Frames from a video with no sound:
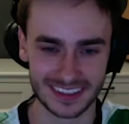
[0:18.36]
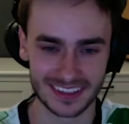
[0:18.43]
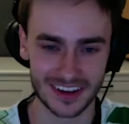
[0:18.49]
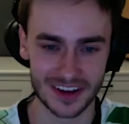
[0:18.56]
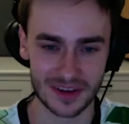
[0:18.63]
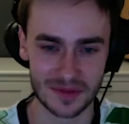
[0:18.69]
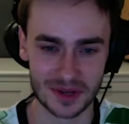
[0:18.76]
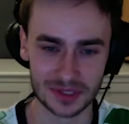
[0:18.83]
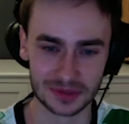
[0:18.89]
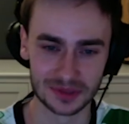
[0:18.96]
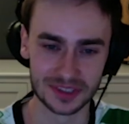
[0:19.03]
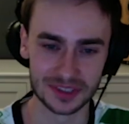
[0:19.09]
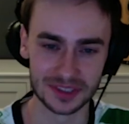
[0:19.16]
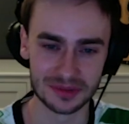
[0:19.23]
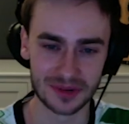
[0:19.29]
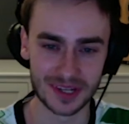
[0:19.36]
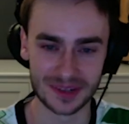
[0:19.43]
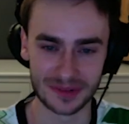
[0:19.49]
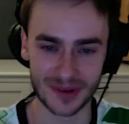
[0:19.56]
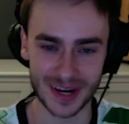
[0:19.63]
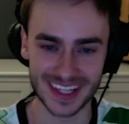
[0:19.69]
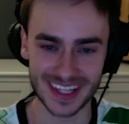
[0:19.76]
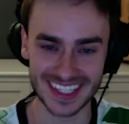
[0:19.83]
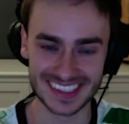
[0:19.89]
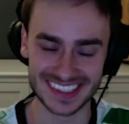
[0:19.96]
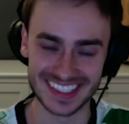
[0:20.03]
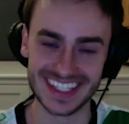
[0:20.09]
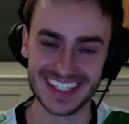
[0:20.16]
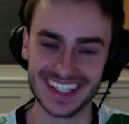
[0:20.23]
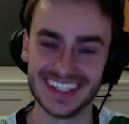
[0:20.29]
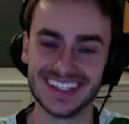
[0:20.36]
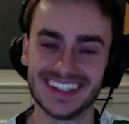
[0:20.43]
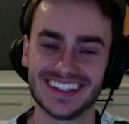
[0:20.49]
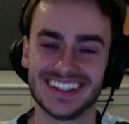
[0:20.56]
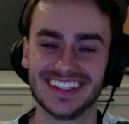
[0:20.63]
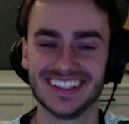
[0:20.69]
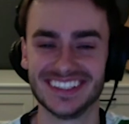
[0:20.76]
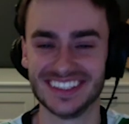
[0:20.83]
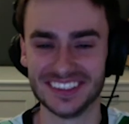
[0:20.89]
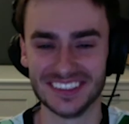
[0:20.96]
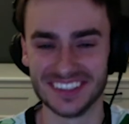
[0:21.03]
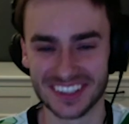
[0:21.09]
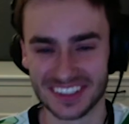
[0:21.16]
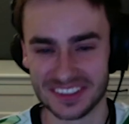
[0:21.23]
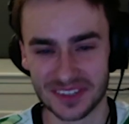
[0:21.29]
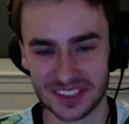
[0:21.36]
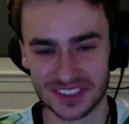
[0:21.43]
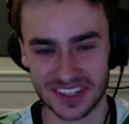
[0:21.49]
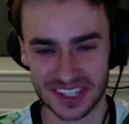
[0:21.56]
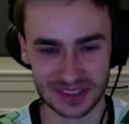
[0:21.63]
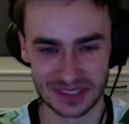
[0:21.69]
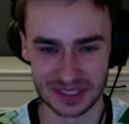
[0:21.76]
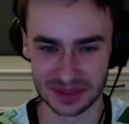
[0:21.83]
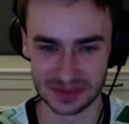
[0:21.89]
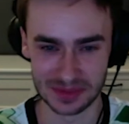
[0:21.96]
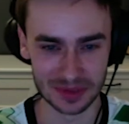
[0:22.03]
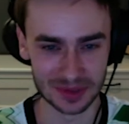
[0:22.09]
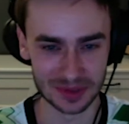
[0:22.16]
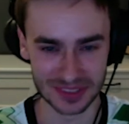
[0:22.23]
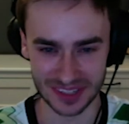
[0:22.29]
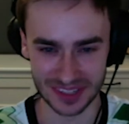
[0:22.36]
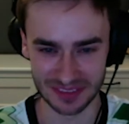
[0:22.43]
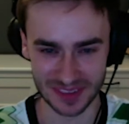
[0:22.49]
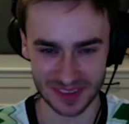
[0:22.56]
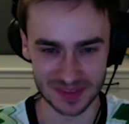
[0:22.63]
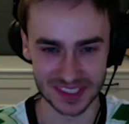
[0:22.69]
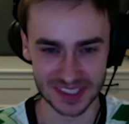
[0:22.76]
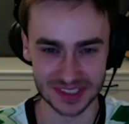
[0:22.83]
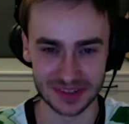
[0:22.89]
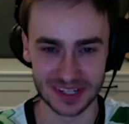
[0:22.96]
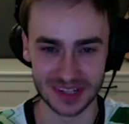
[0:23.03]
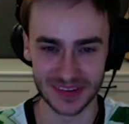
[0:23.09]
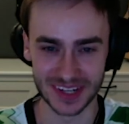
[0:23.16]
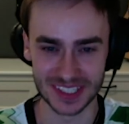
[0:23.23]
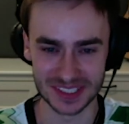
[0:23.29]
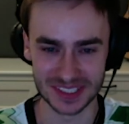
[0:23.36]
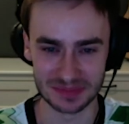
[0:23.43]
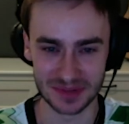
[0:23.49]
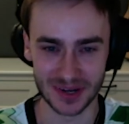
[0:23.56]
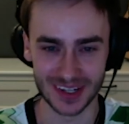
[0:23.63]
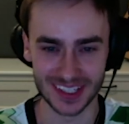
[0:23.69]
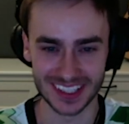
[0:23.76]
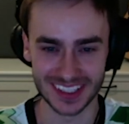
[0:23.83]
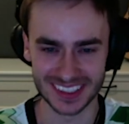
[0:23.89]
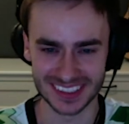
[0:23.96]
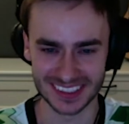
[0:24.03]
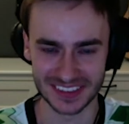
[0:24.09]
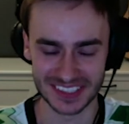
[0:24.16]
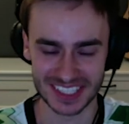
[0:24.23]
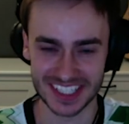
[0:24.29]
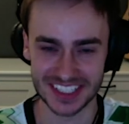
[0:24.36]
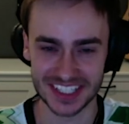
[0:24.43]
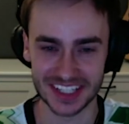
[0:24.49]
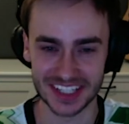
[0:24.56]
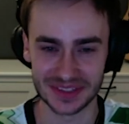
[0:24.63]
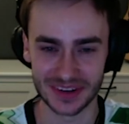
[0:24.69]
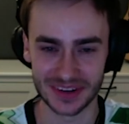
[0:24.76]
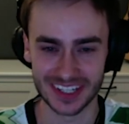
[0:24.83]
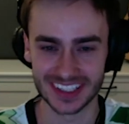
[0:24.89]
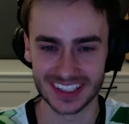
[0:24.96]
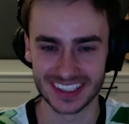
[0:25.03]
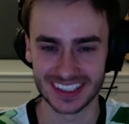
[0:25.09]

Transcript: Um, I saw that you went away this year. You you must have had a crystal ball or something, because you went away to Bali. Is it was it in January?